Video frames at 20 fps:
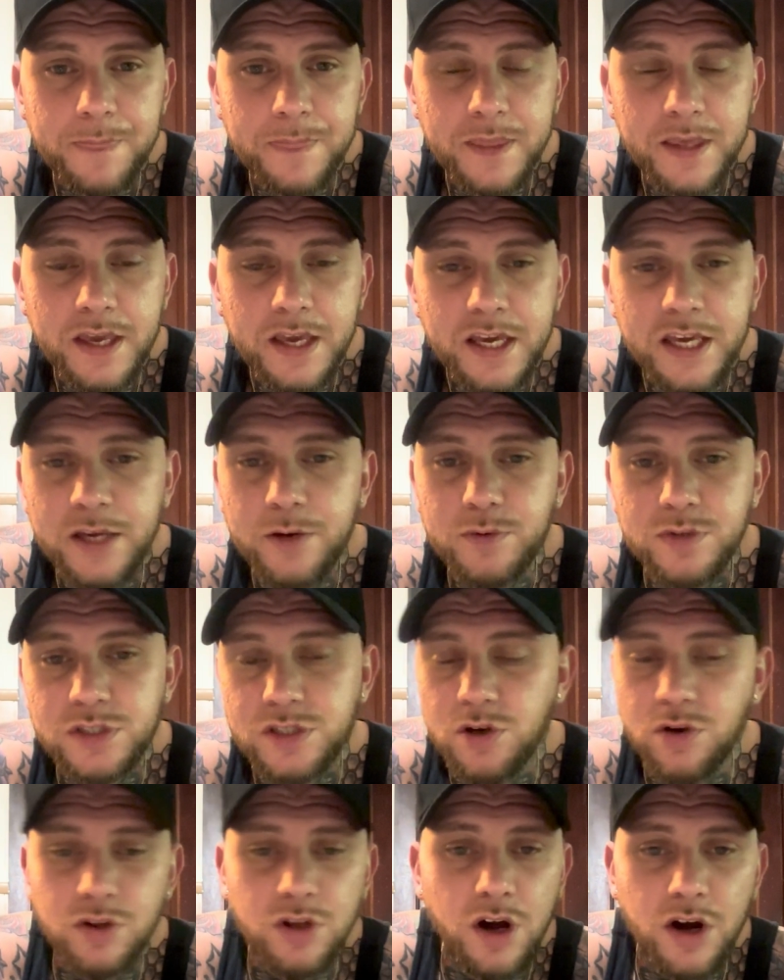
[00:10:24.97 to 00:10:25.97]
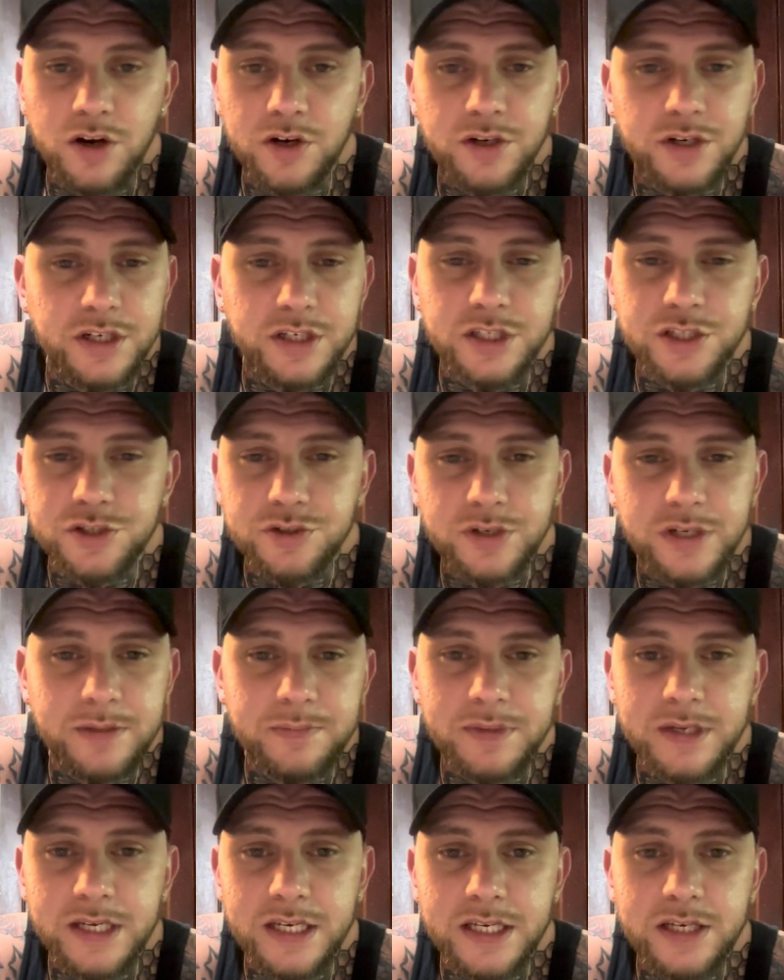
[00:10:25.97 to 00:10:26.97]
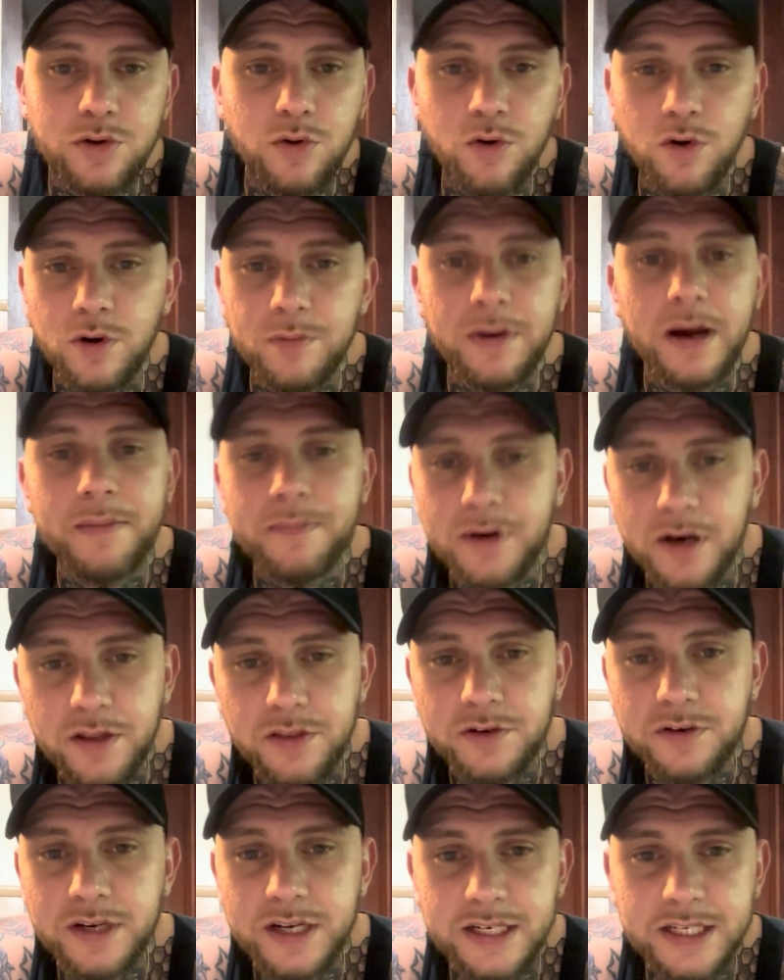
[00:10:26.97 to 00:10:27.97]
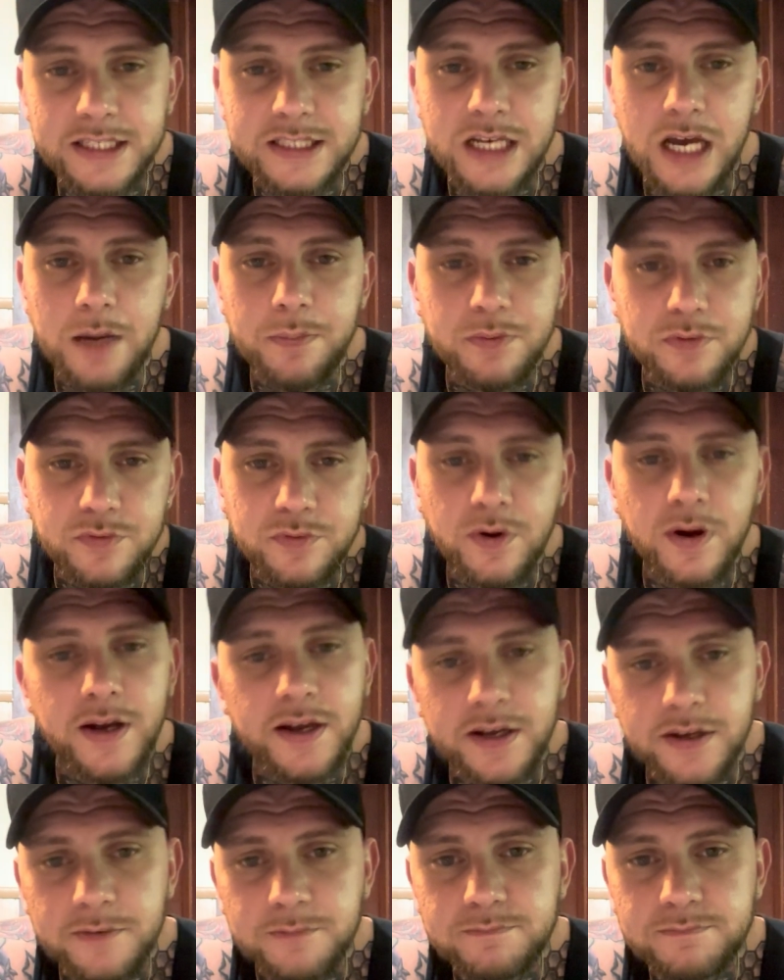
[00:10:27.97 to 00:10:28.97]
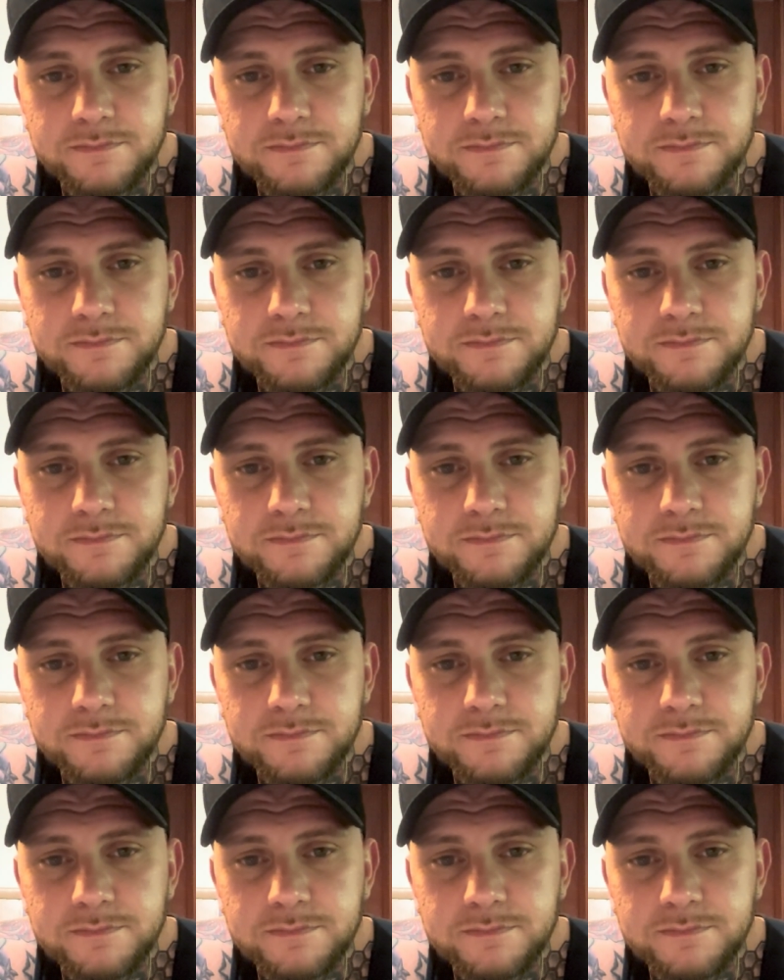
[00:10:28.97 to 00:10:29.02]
He was no longer going to treat me or my mother any type of way.